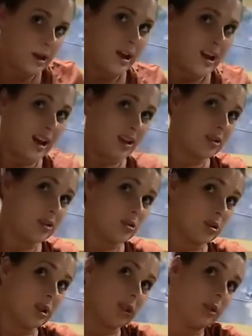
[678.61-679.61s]
I just usually
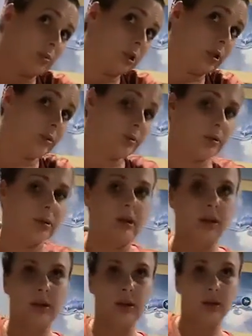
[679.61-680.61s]
tie it pretty loose,
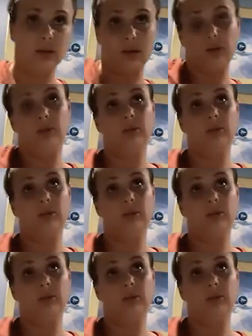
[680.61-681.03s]
and then